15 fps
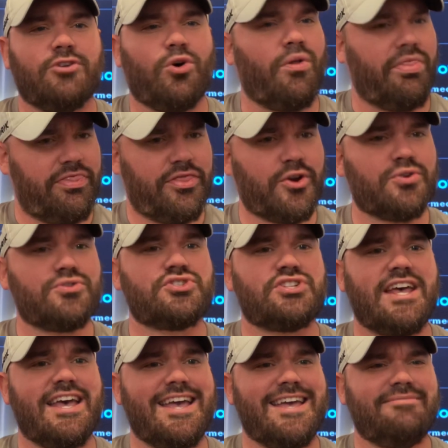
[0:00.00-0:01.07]
on
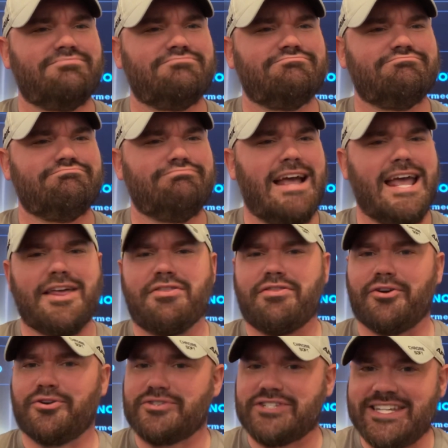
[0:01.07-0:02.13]
Thursday, May
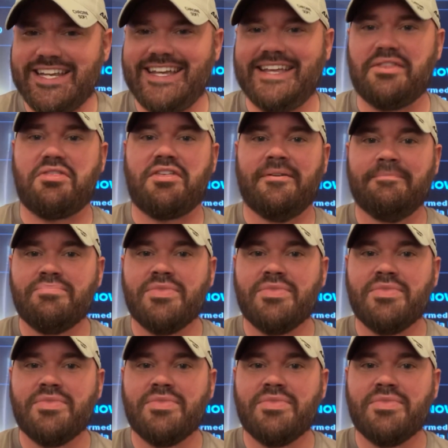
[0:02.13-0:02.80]
13th,